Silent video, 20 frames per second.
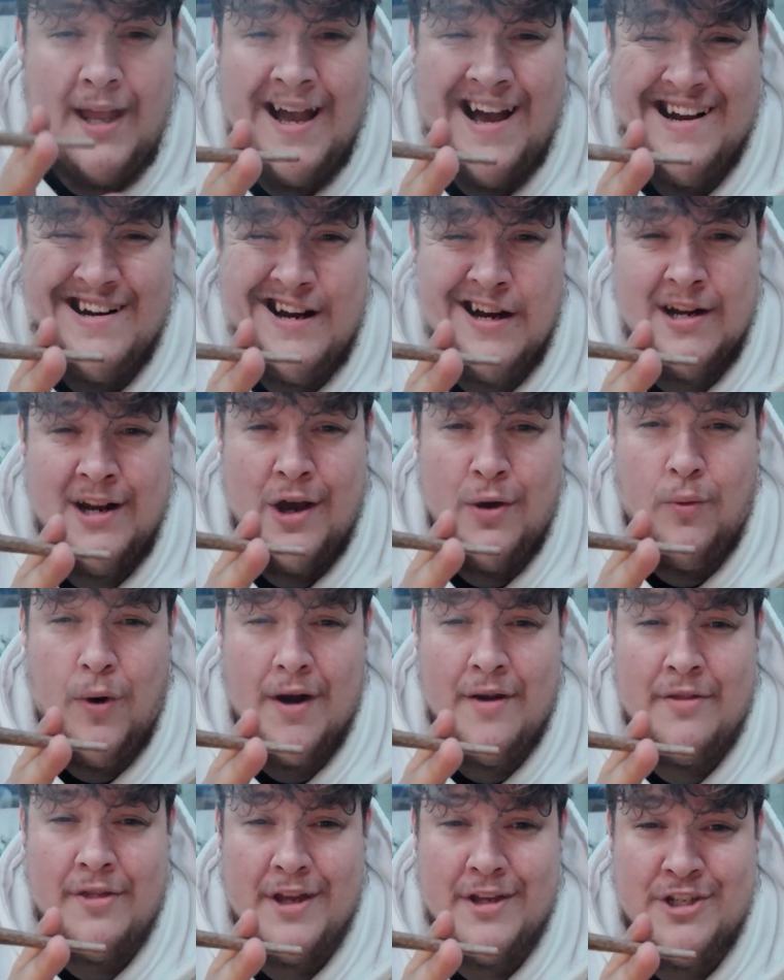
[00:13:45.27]
and I know
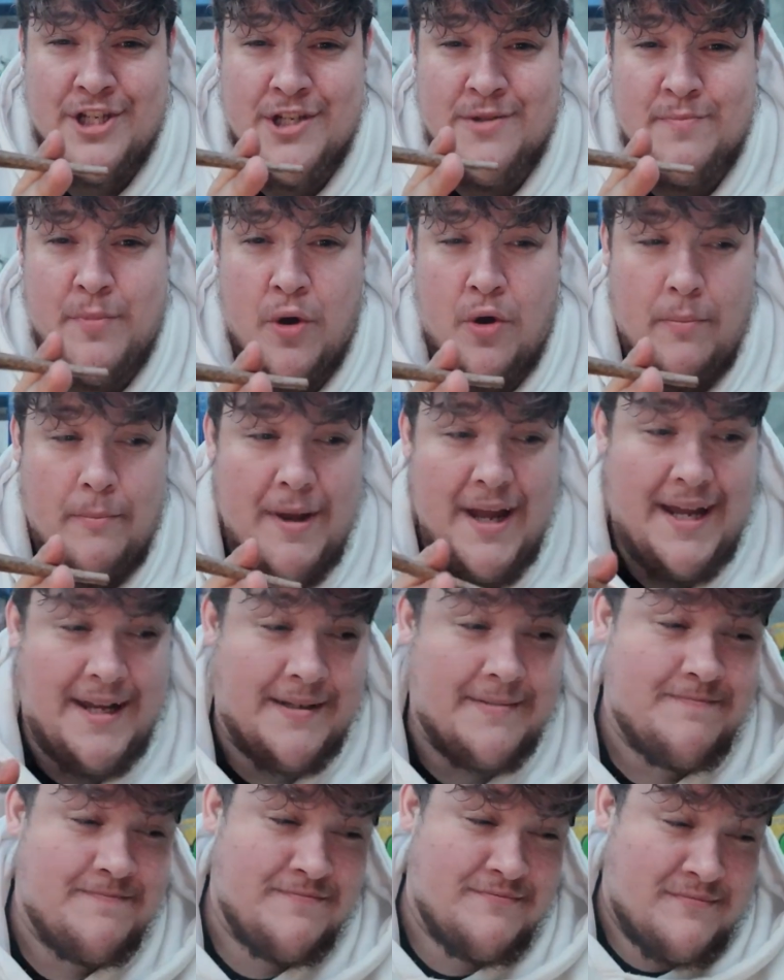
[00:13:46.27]
one thing she's bought me.
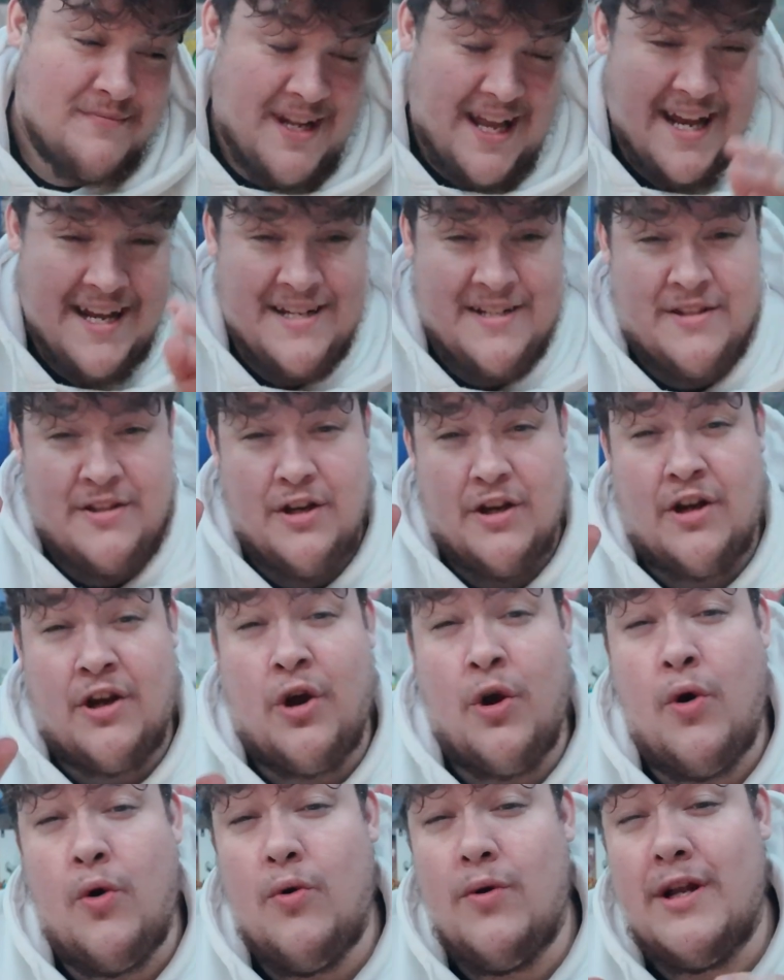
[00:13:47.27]
It's the
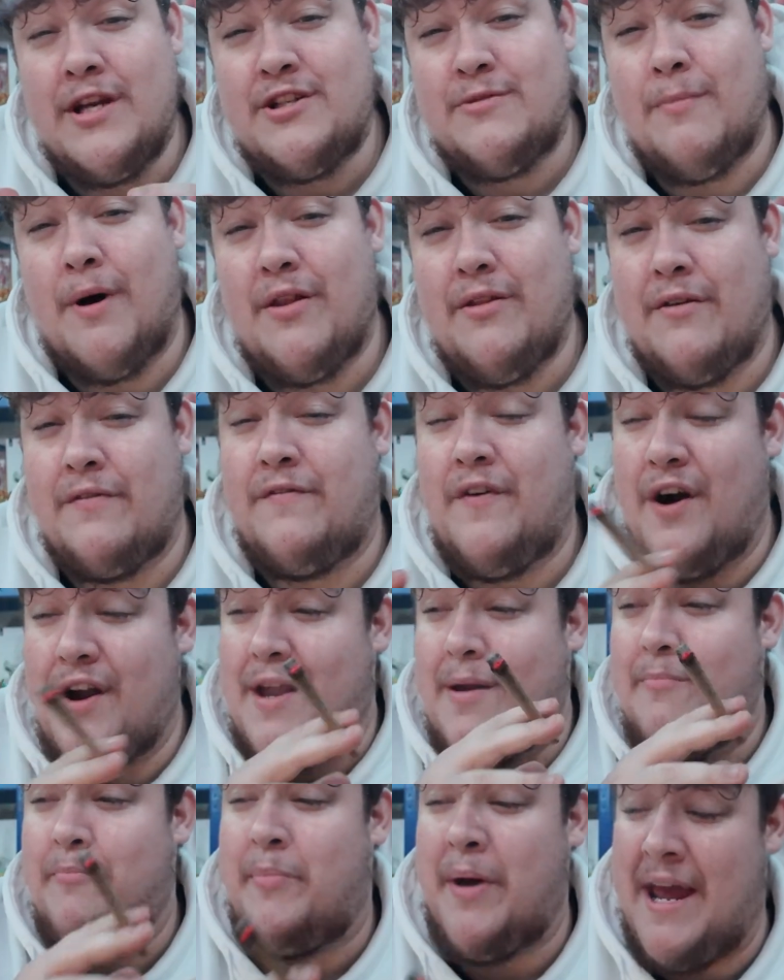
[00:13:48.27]
coolest
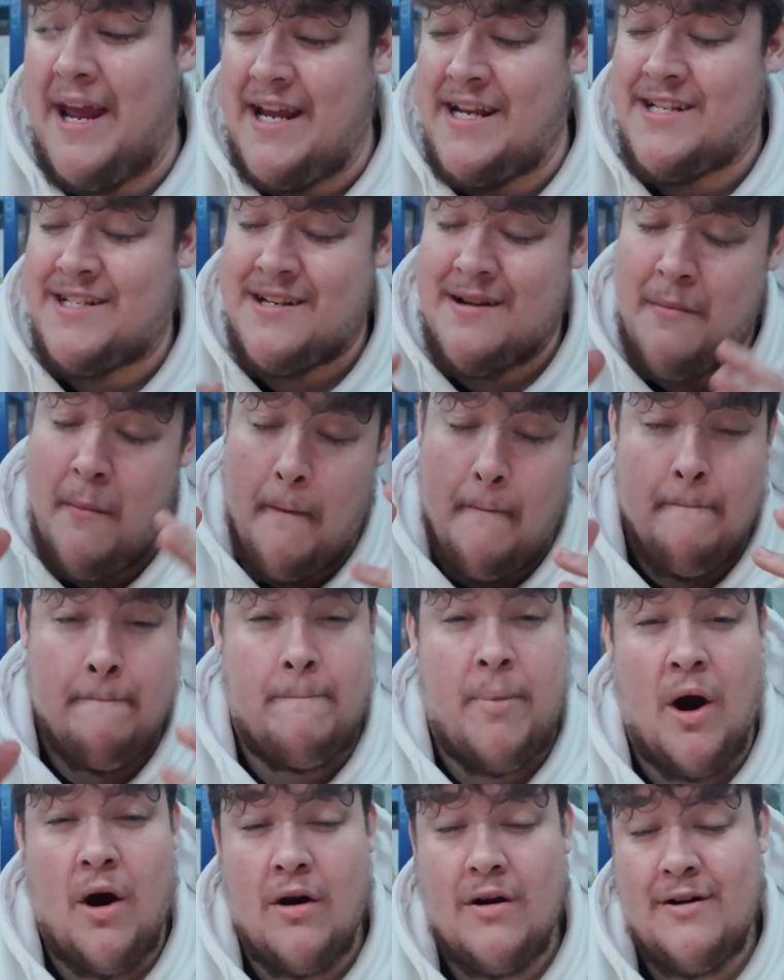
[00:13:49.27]
motherfucking piece
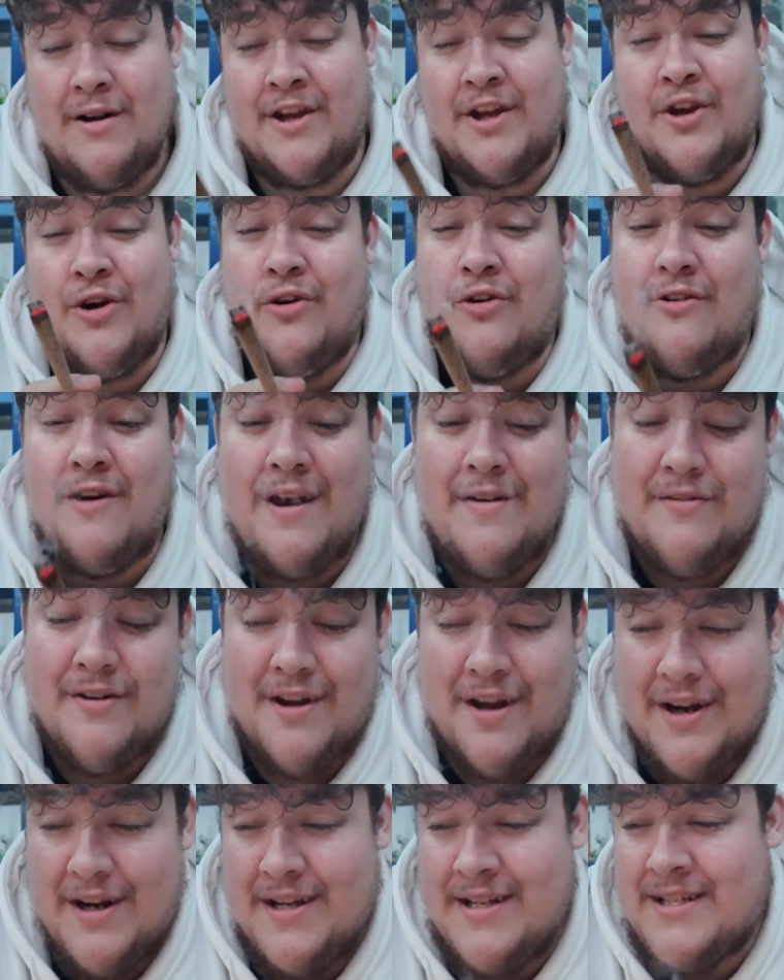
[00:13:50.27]
bong you're ever
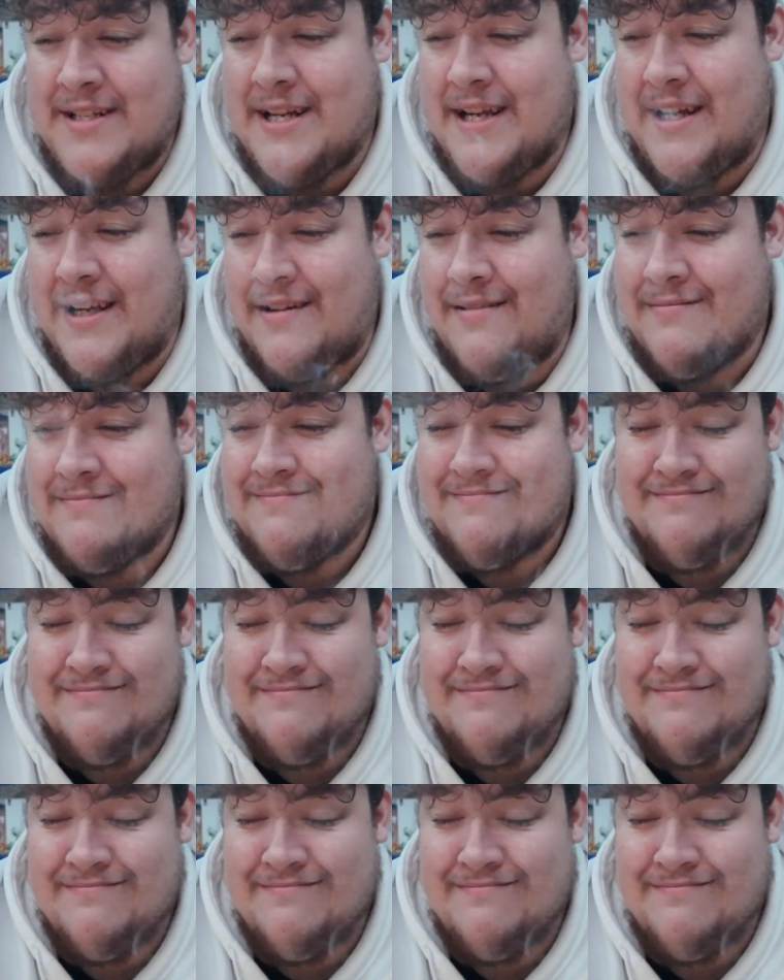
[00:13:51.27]
gonna see.